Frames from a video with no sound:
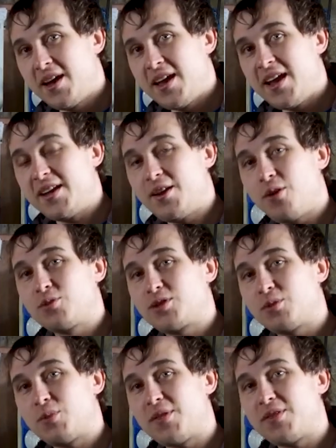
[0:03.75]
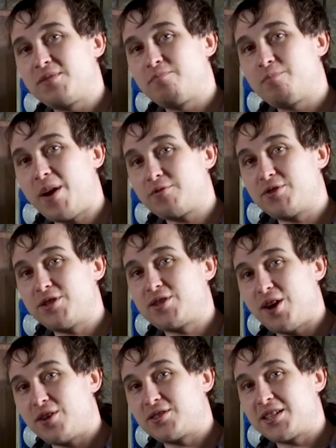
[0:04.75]
chargers that divert excess
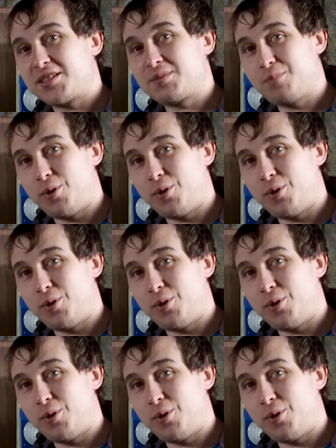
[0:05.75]
solar energy